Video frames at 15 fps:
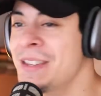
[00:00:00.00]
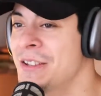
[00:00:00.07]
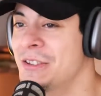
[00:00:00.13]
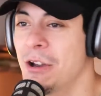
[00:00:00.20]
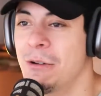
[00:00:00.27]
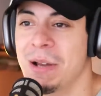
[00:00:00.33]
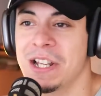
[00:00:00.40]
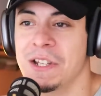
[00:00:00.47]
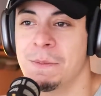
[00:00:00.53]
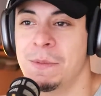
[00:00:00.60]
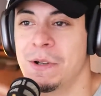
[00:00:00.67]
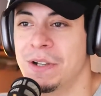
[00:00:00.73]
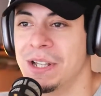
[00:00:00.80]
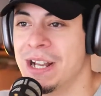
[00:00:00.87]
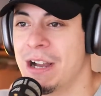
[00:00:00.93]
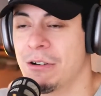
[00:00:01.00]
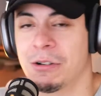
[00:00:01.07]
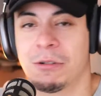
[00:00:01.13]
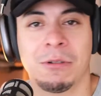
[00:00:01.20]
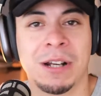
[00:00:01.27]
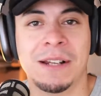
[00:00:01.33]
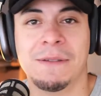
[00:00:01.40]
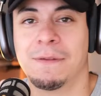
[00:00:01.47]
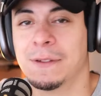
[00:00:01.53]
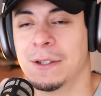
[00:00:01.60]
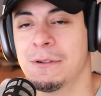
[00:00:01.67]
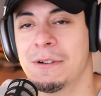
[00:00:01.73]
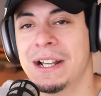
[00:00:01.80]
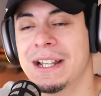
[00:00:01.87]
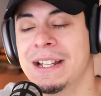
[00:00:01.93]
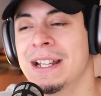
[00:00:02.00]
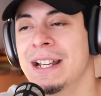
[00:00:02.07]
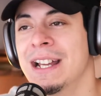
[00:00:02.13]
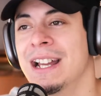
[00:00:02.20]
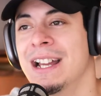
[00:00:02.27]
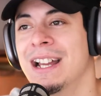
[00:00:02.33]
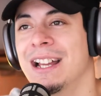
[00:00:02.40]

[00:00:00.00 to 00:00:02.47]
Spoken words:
Nobody's puking out green fluid.